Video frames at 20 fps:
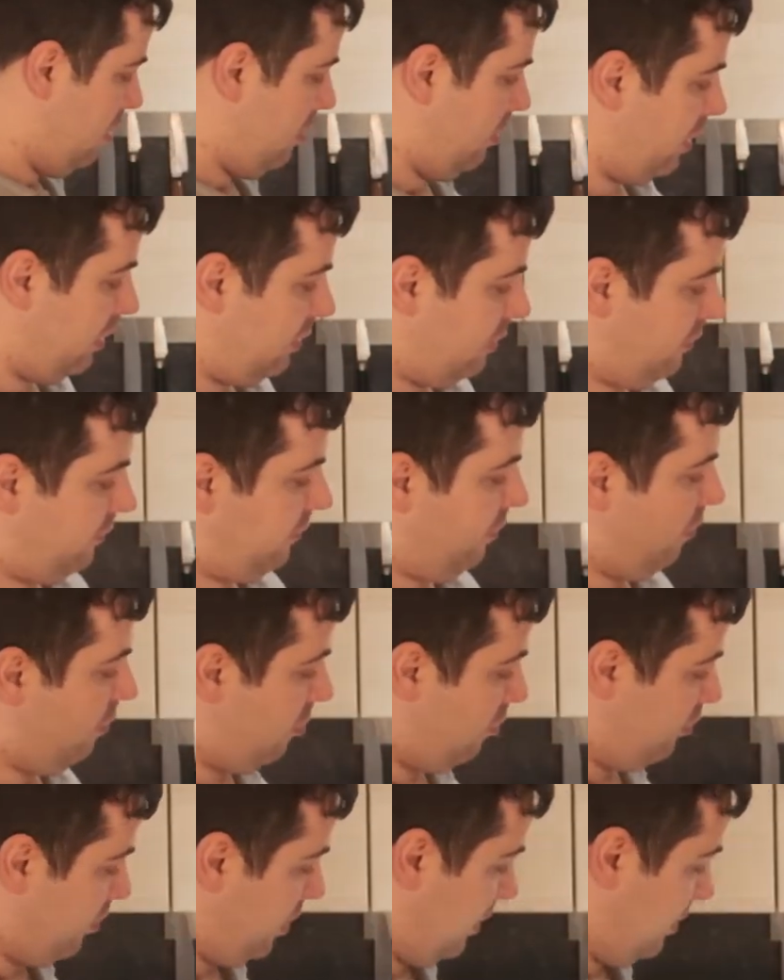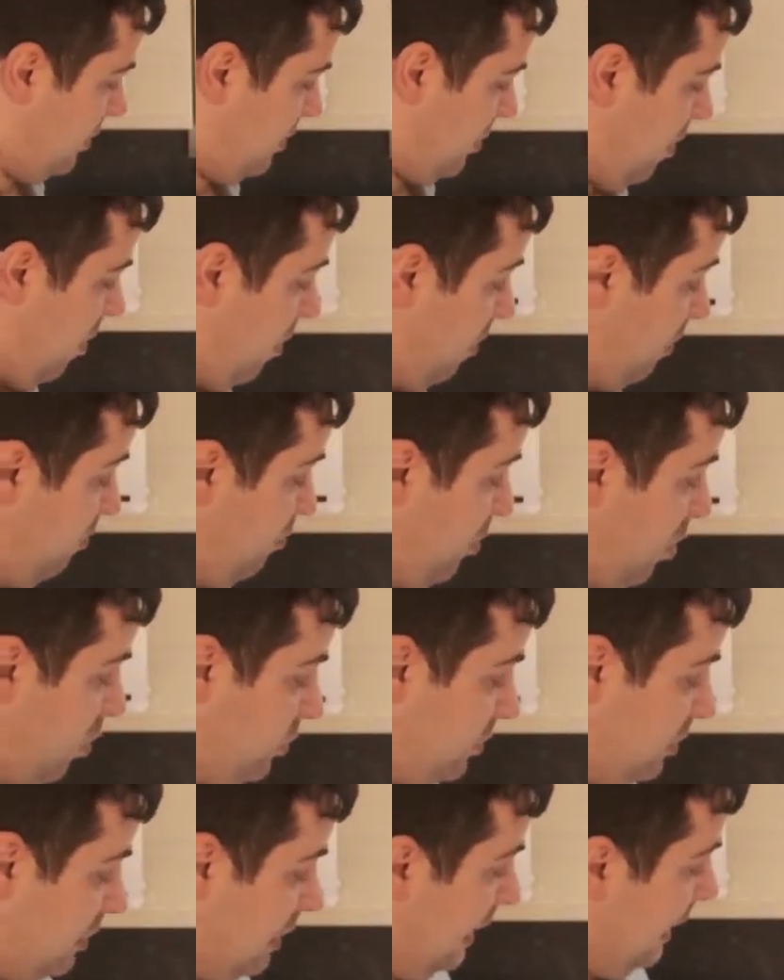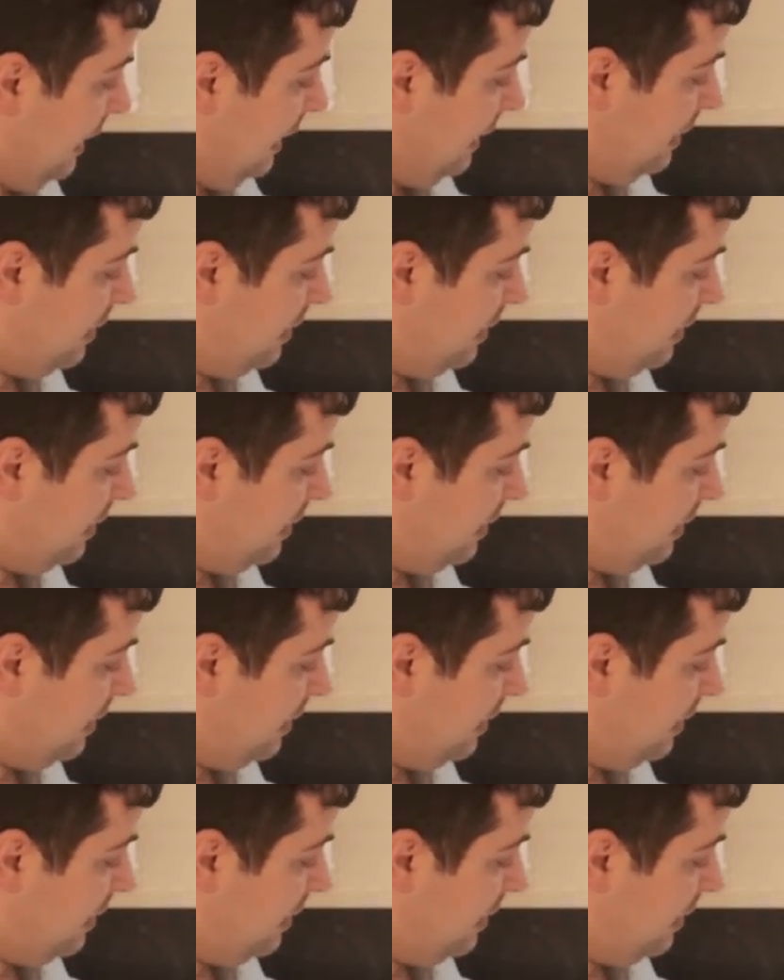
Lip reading: look at the form, it's almost clean